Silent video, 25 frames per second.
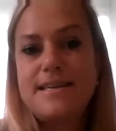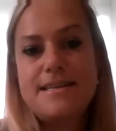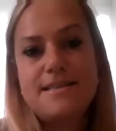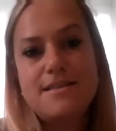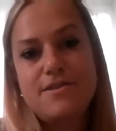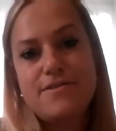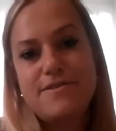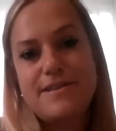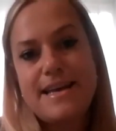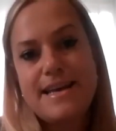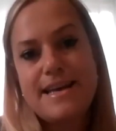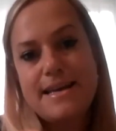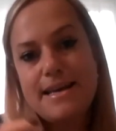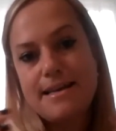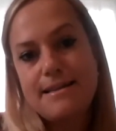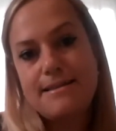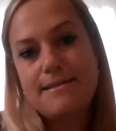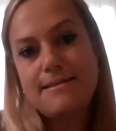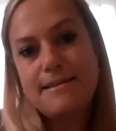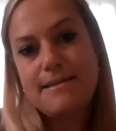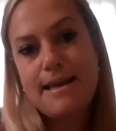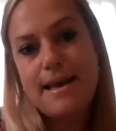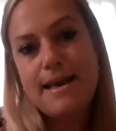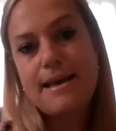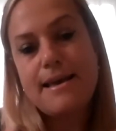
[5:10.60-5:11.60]
And today
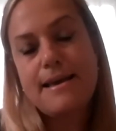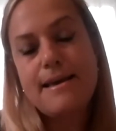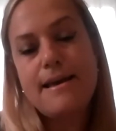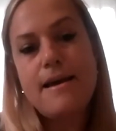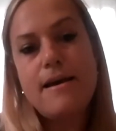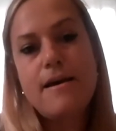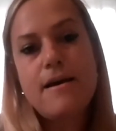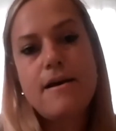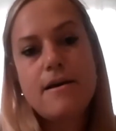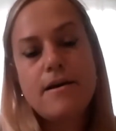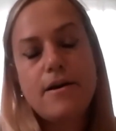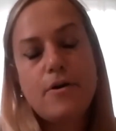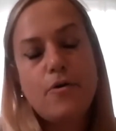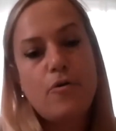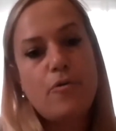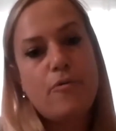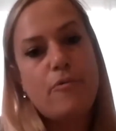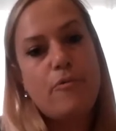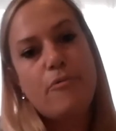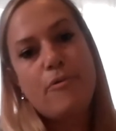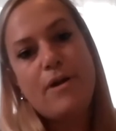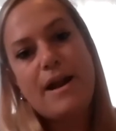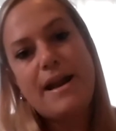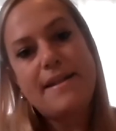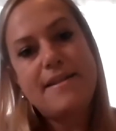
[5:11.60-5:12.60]
it's a
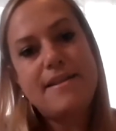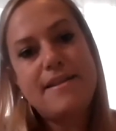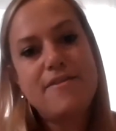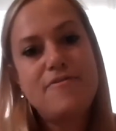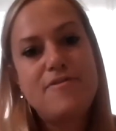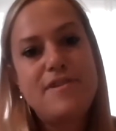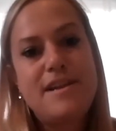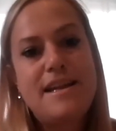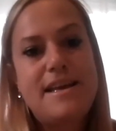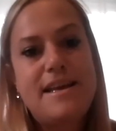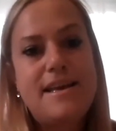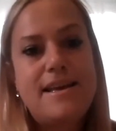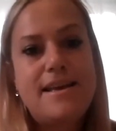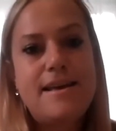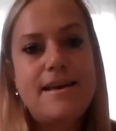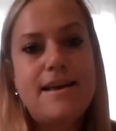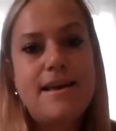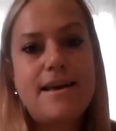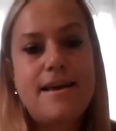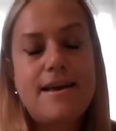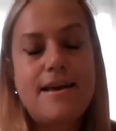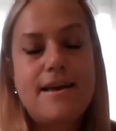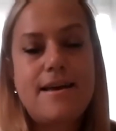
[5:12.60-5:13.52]
relatively